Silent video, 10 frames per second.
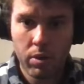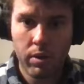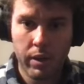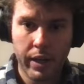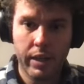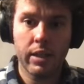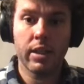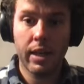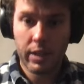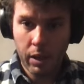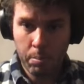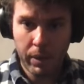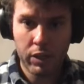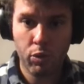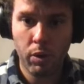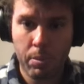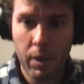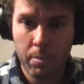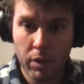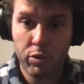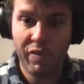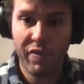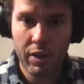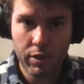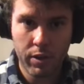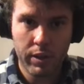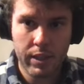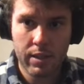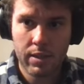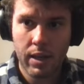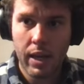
And in campaign, you will be able to filter on this.